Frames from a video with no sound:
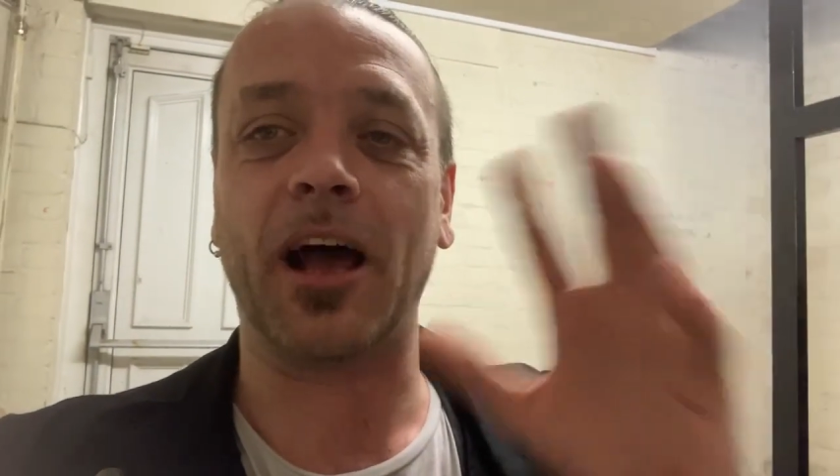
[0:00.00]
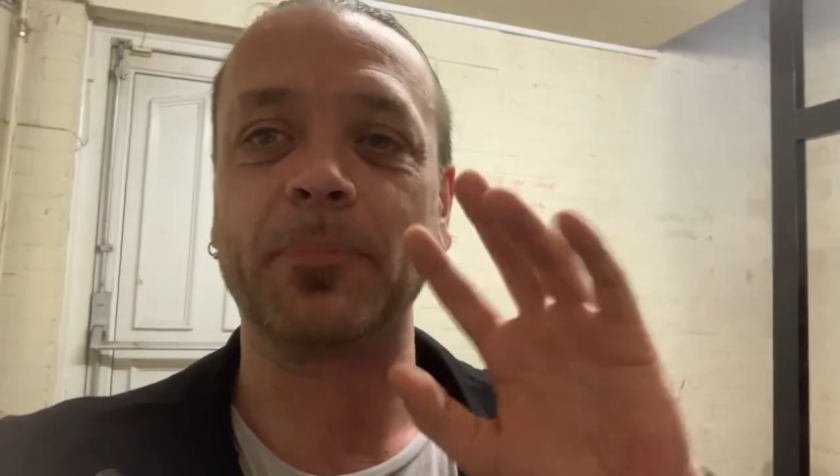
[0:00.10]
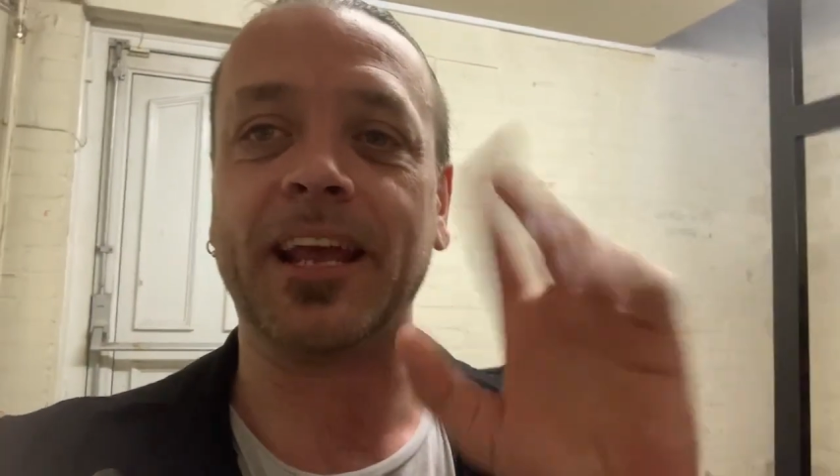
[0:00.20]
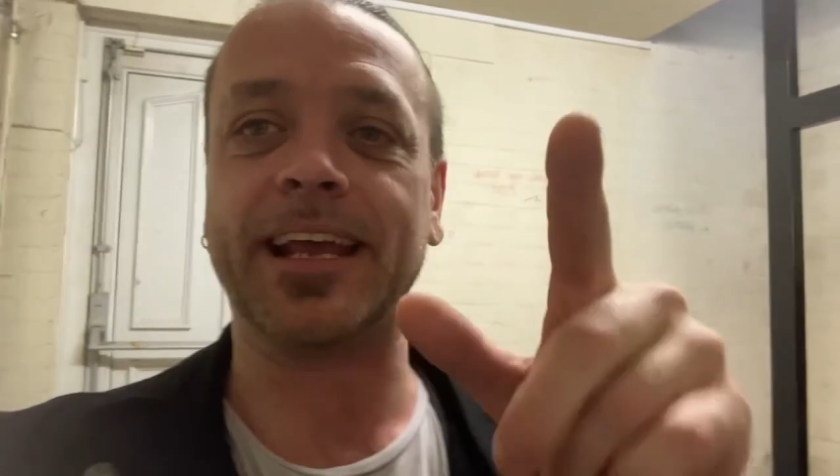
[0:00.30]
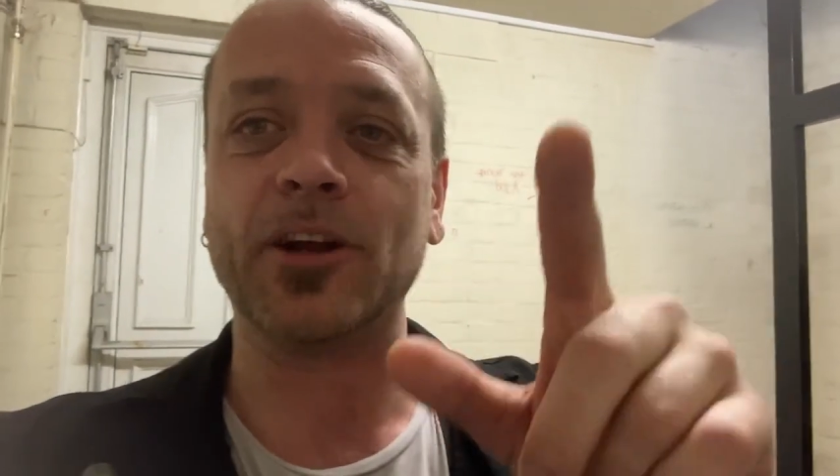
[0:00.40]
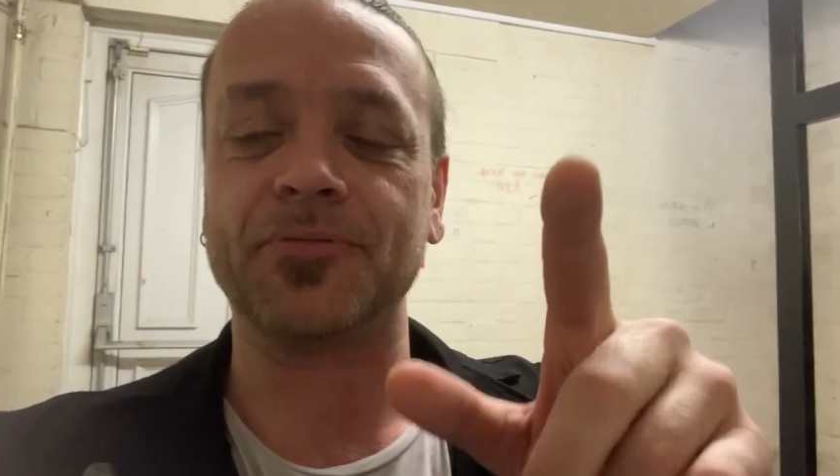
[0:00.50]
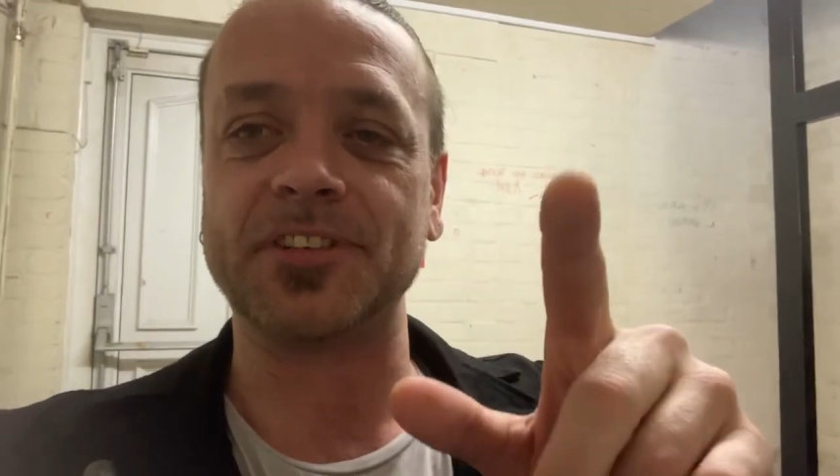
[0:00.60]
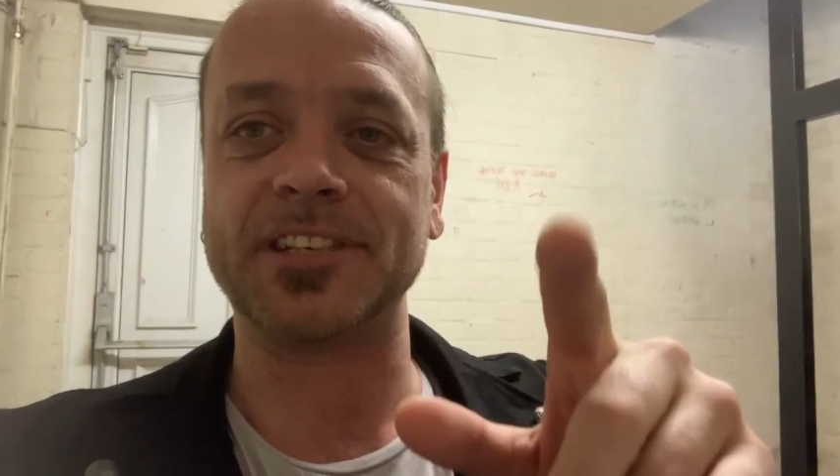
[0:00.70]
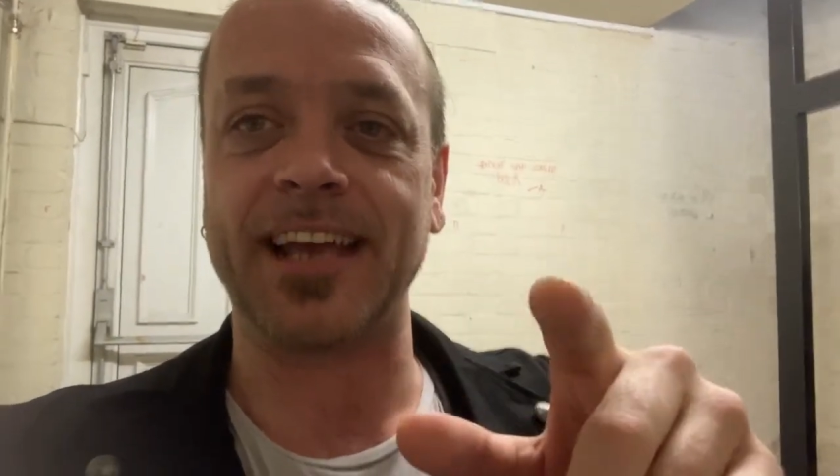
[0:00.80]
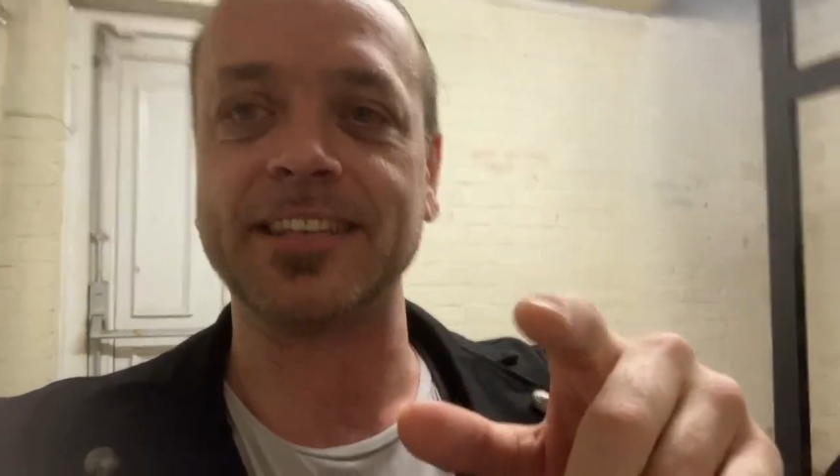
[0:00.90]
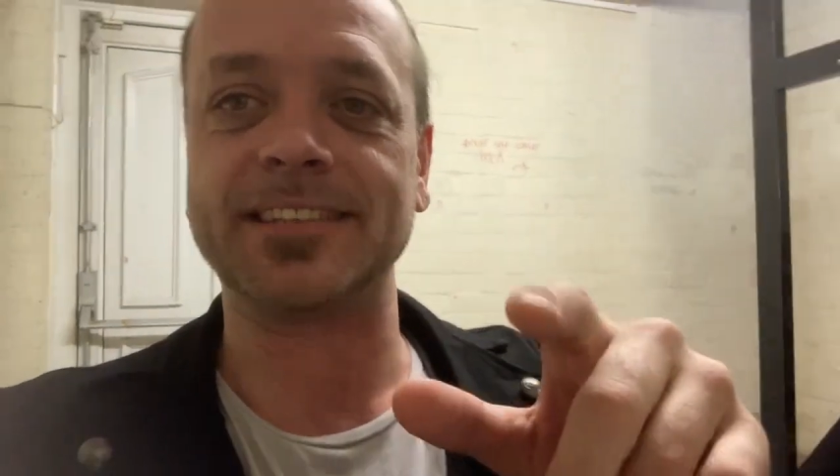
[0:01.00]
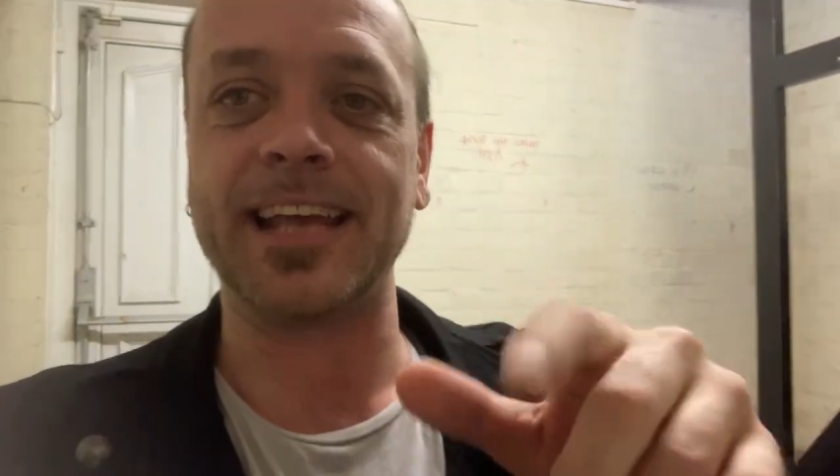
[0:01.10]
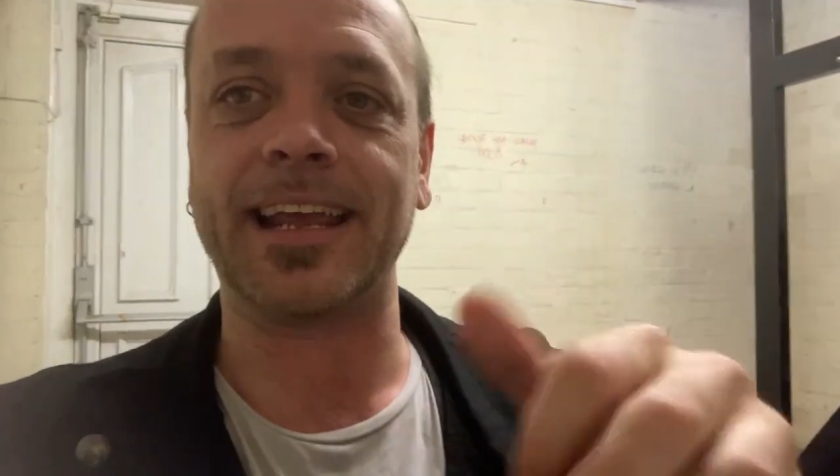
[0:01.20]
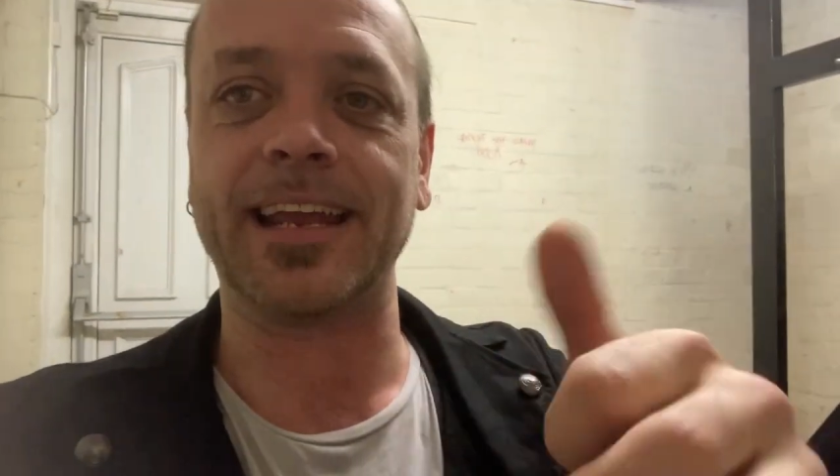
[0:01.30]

I'm kicking off the second set.